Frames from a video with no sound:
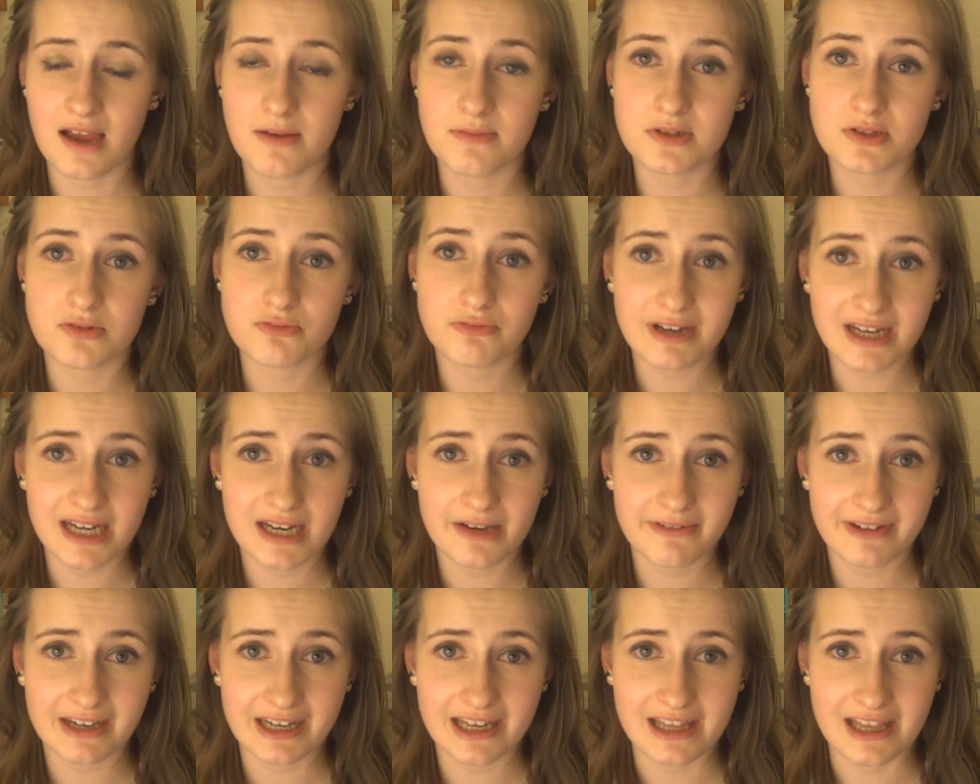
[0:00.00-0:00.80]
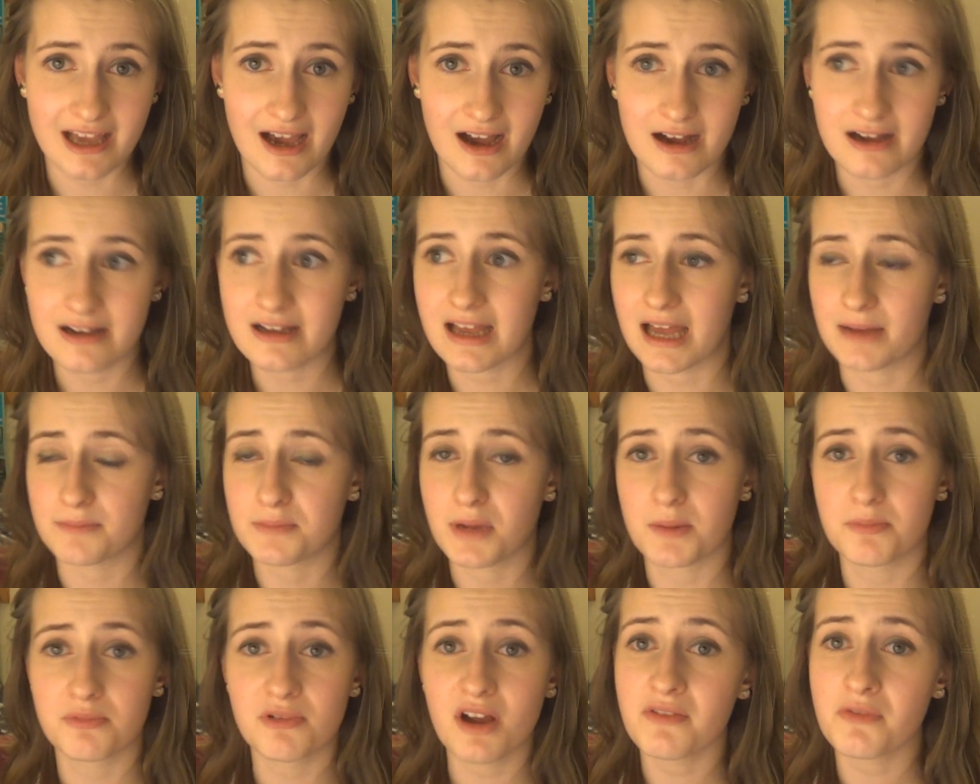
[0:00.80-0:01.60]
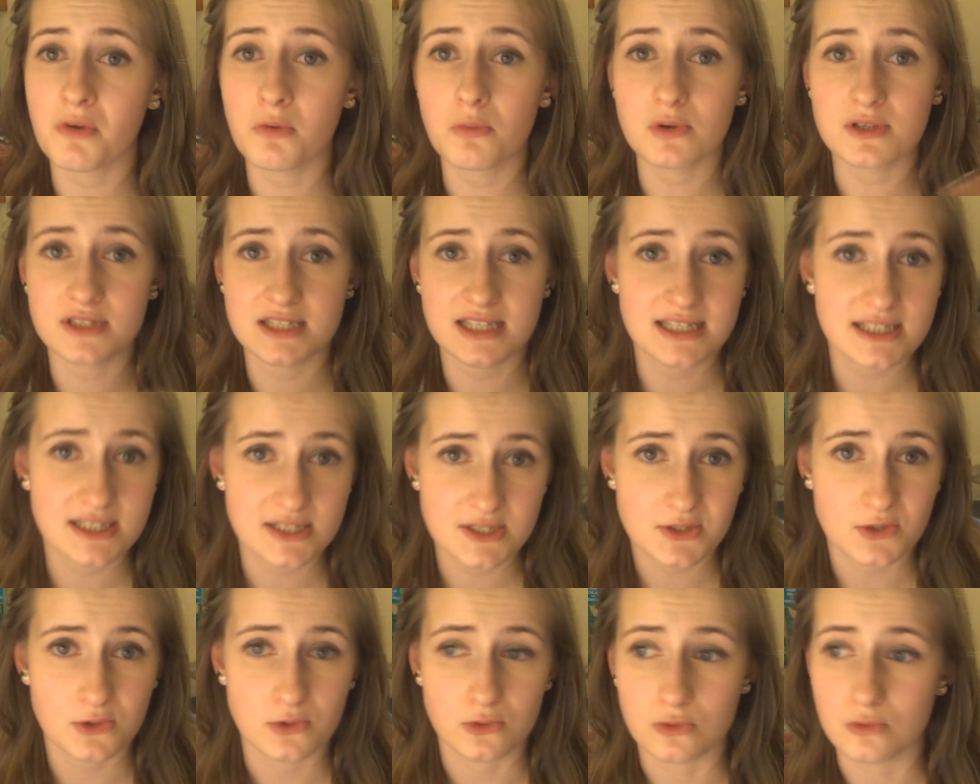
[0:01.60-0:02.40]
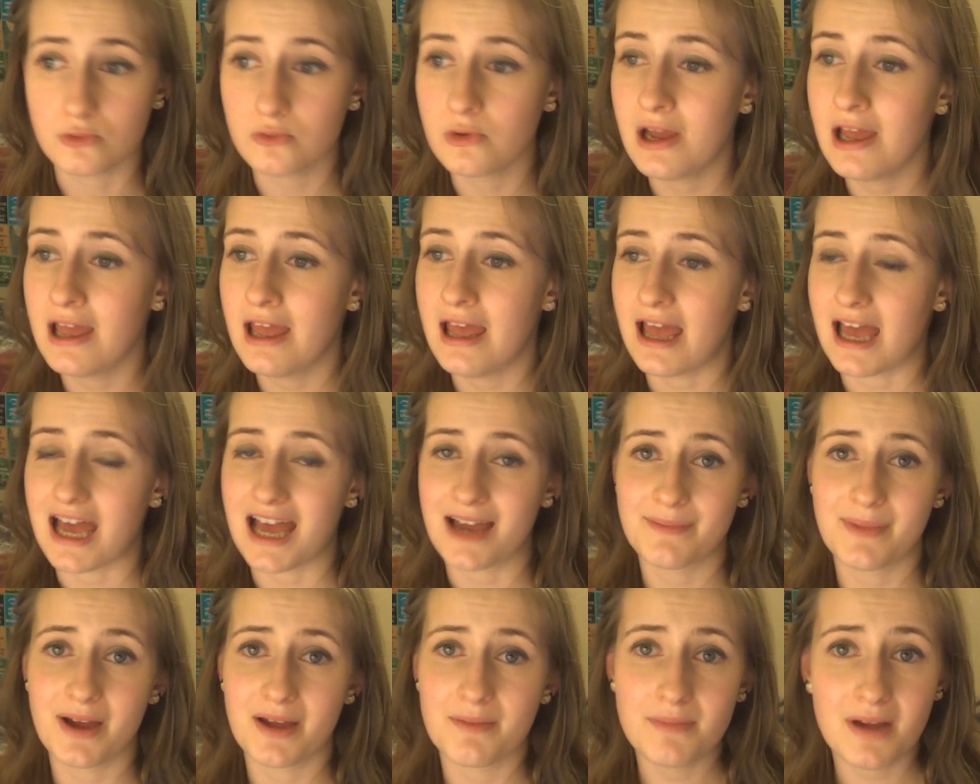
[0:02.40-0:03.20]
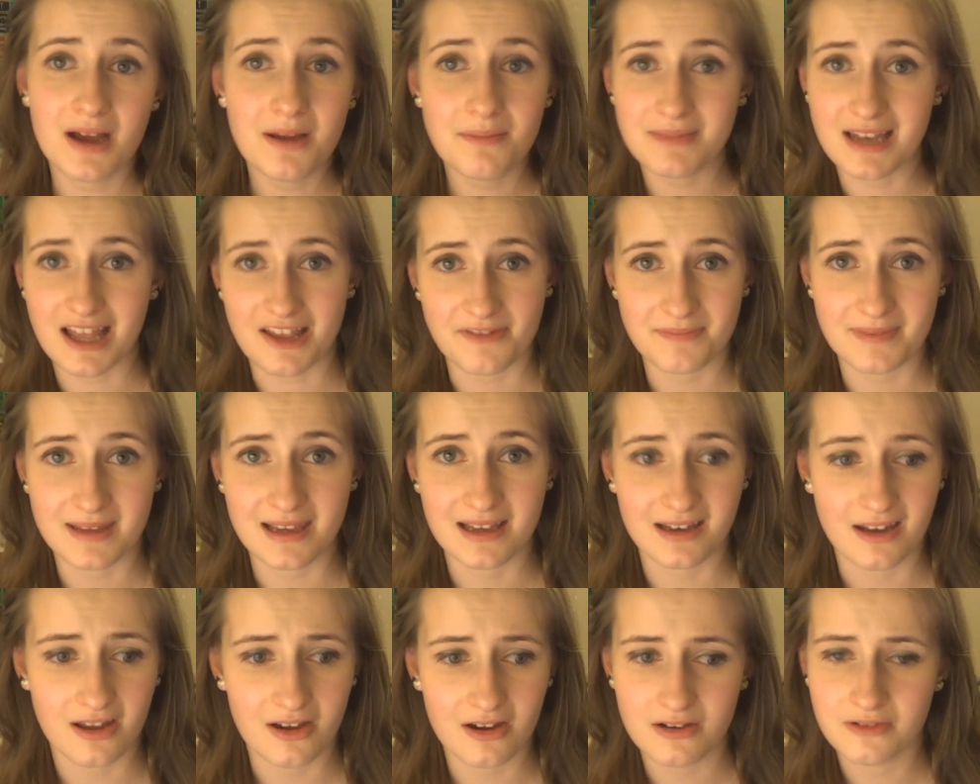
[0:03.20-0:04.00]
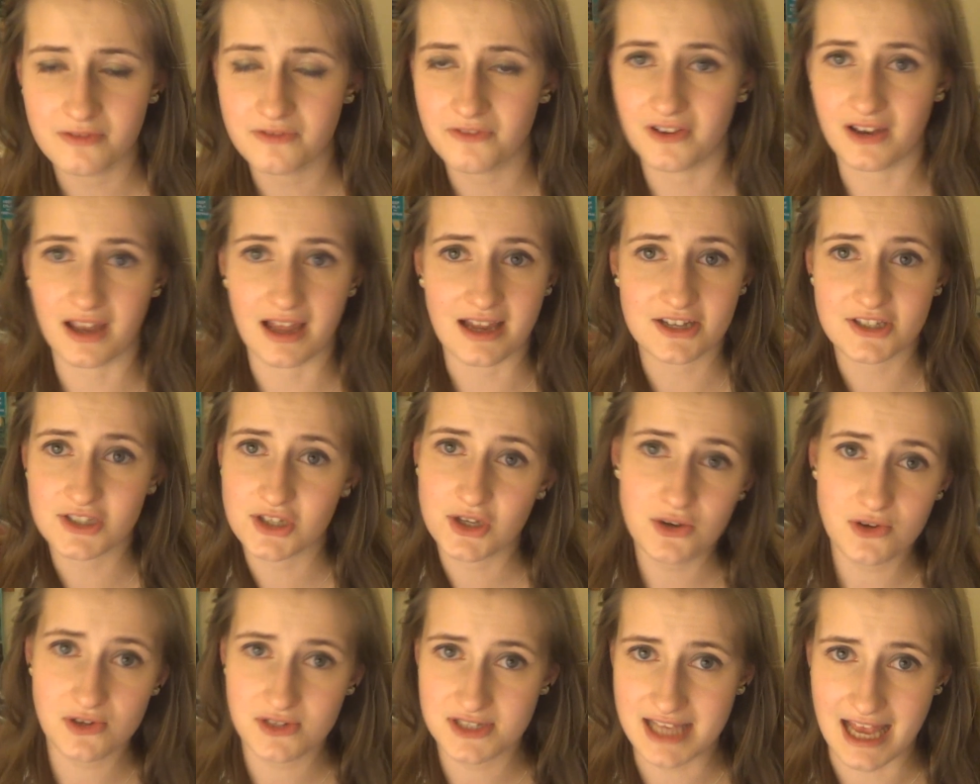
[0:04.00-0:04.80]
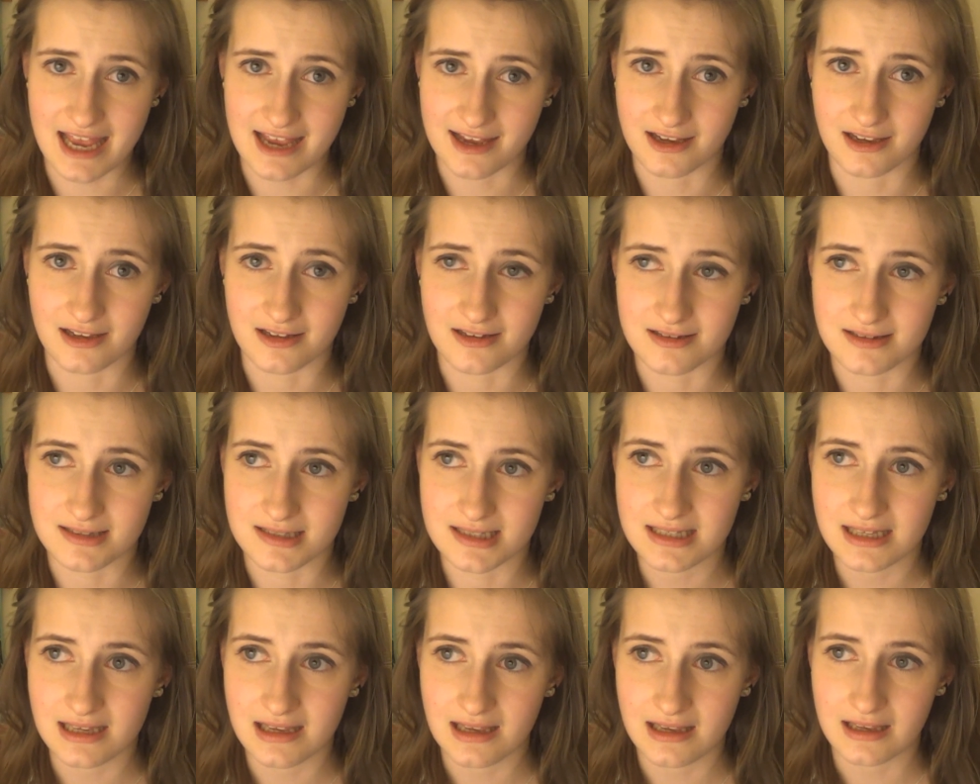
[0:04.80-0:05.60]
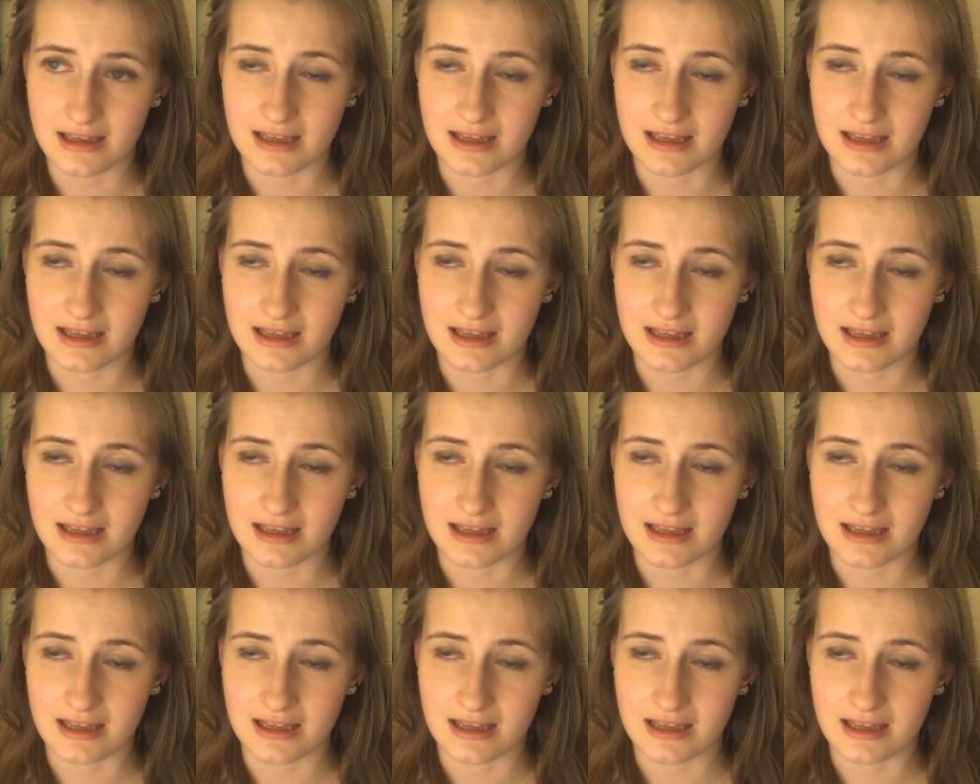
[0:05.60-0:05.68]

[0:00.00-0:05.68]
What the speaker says: I was really young and my brother was in school, and my mum left me alone for like 2 seconds.